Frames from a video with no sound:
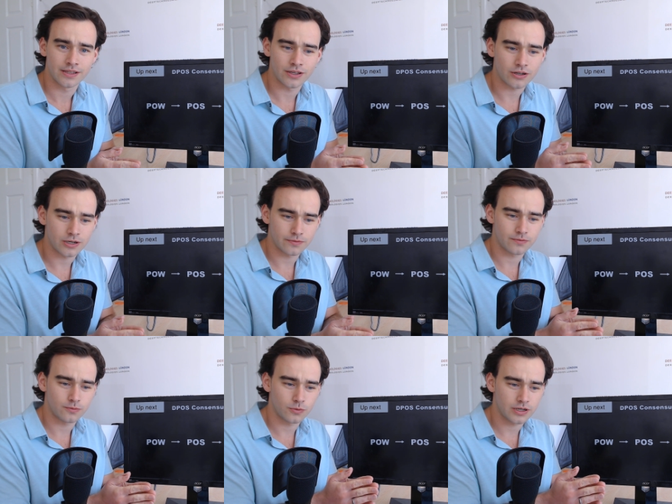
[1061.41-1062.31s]
that kind of
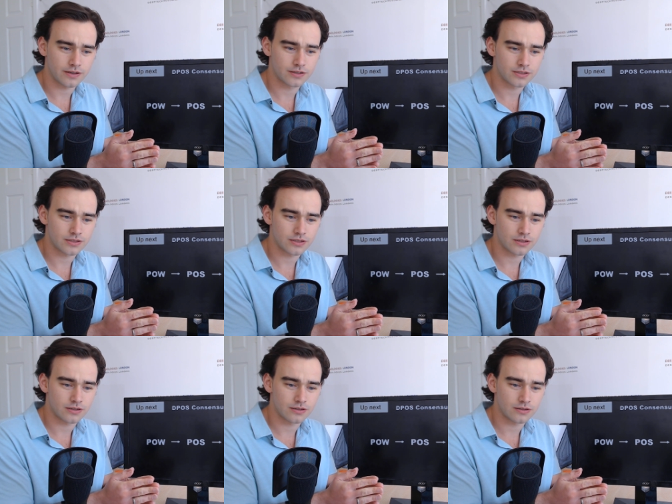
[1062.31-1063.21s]
works
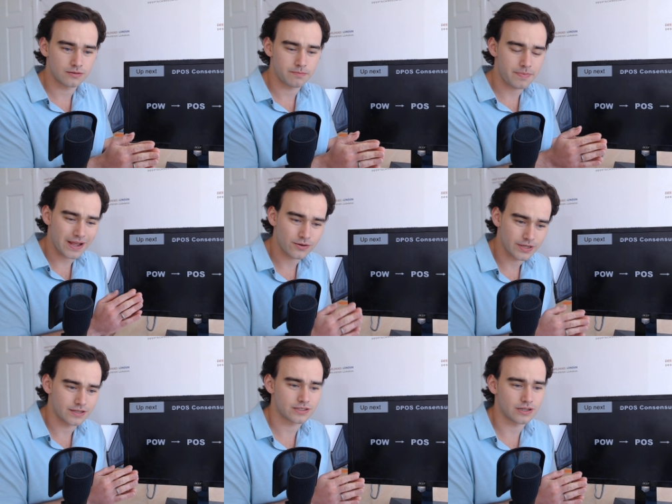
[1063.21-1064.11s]
back on
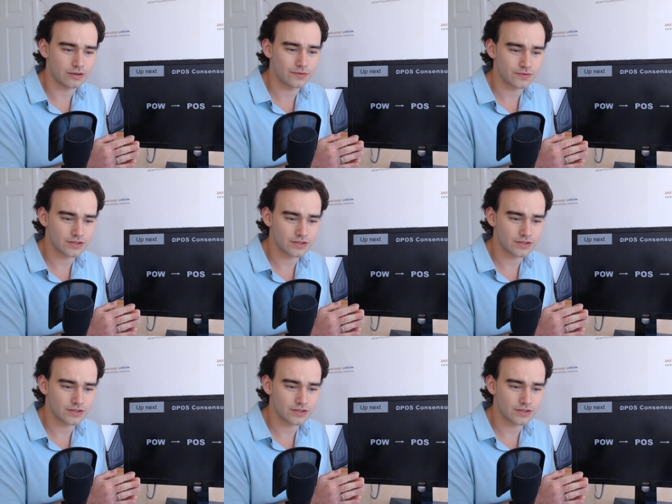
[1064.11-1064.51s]
itself.